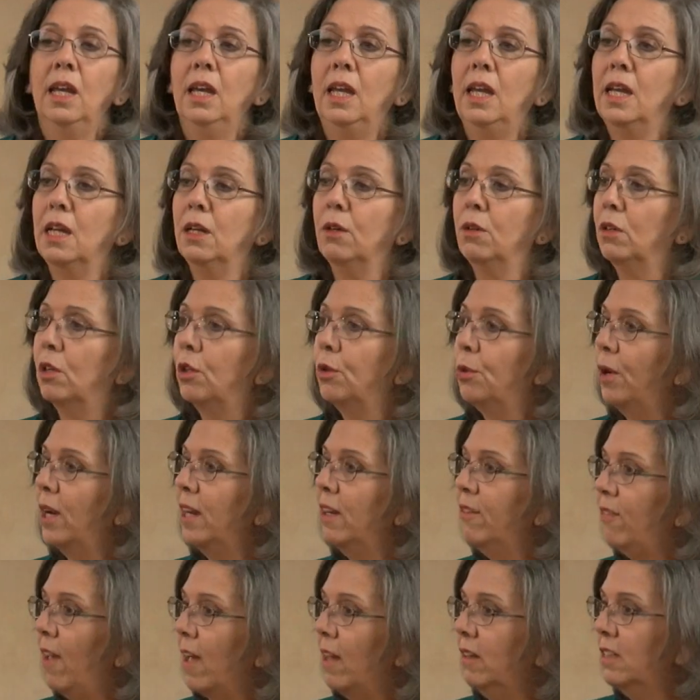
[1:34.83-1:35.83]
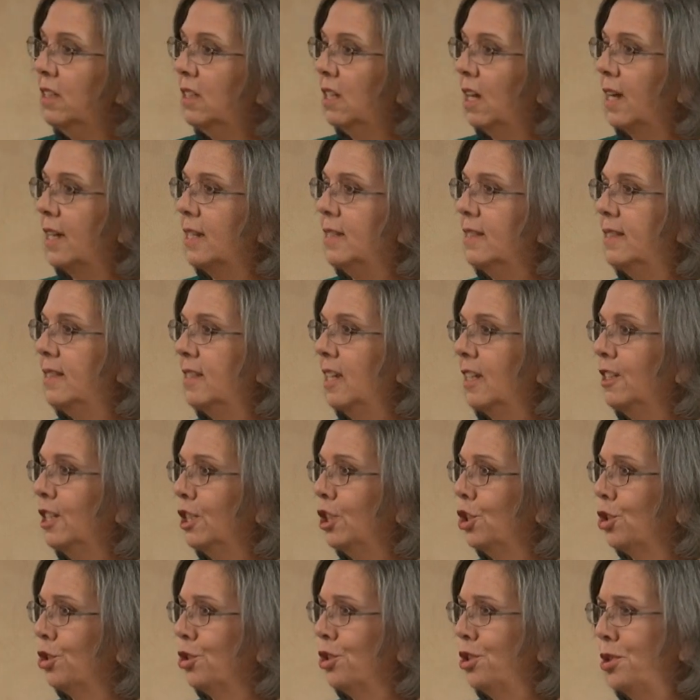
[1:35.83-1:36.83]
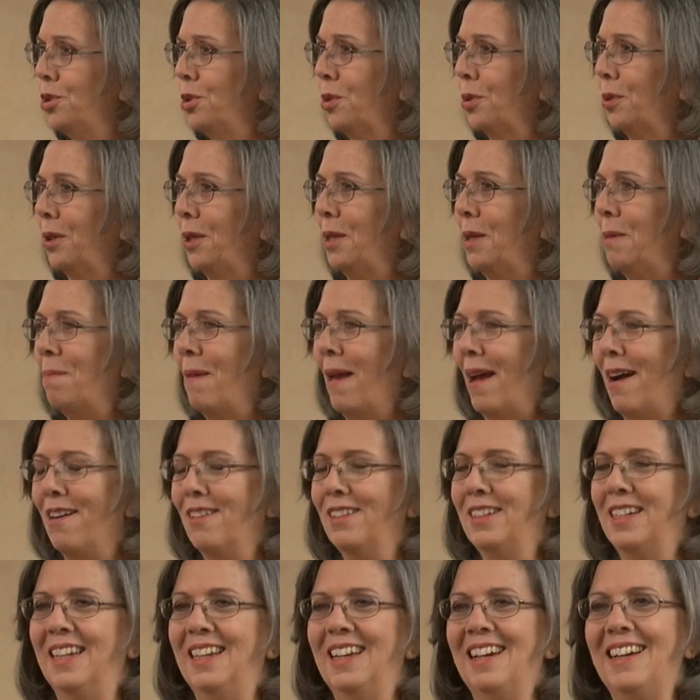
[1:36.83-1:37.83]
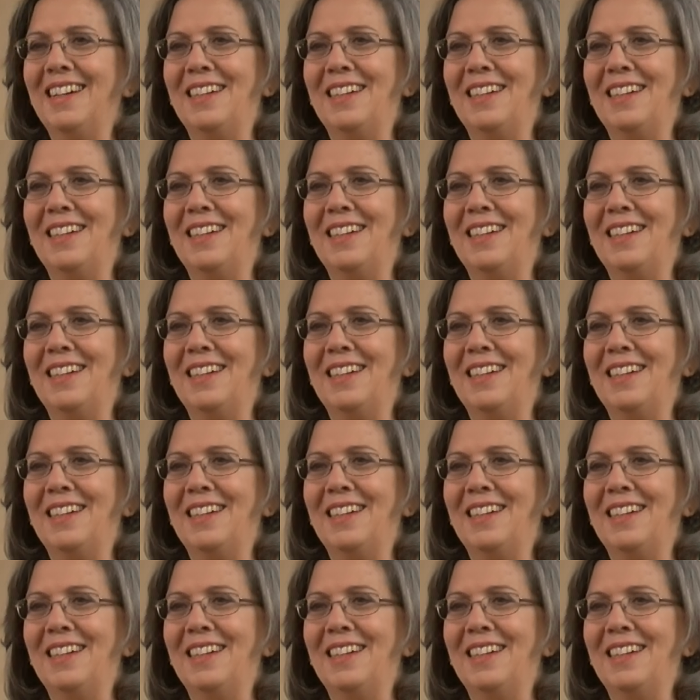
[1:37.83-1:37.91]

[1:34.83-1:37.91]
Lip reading: In Craig Valentine's signature story about